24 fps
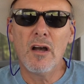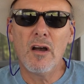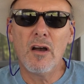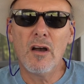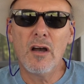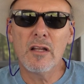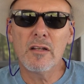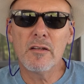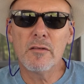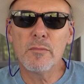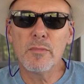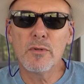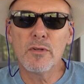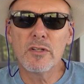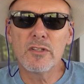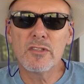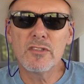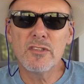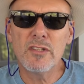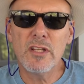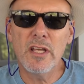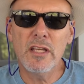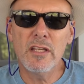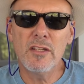Hottenburg
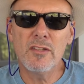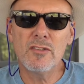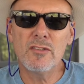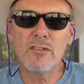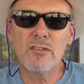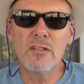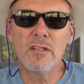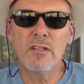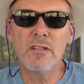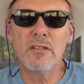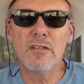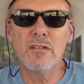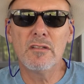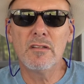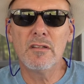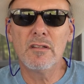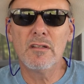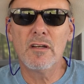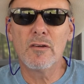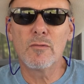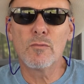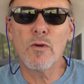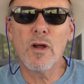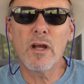
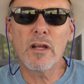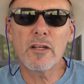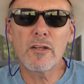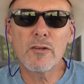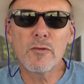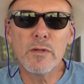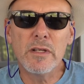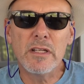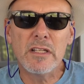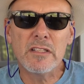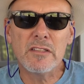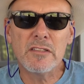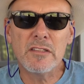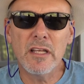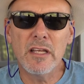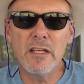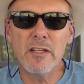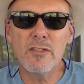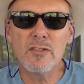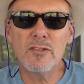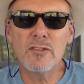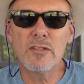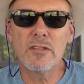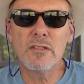Station, Rock Creek
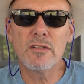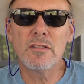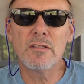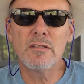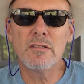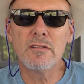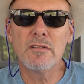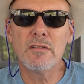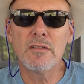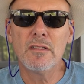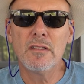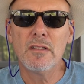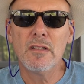Station,